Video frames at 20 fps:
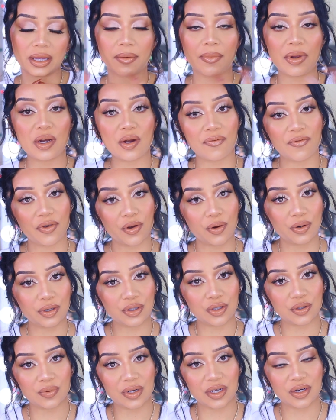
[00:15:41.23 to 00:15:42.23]
Let me know if you're
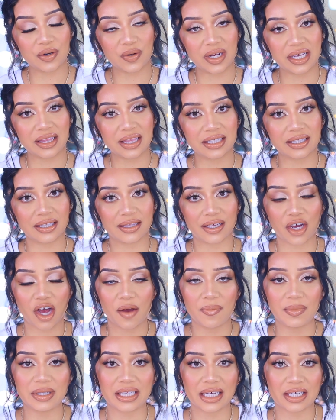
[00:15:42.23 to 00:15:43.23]
going to recreate this in the
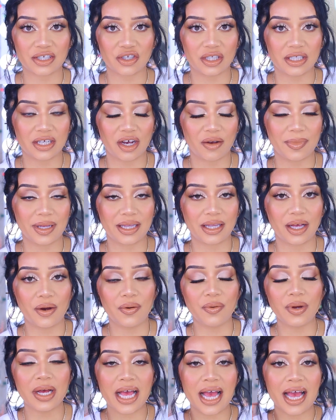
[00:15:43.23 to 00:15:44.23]
comment section down
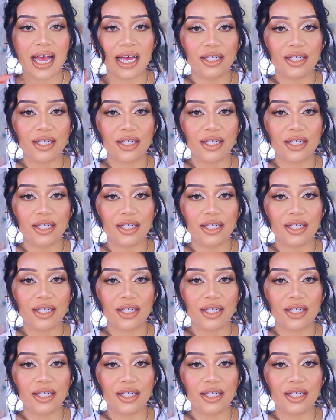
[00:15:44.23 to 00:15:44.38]
below.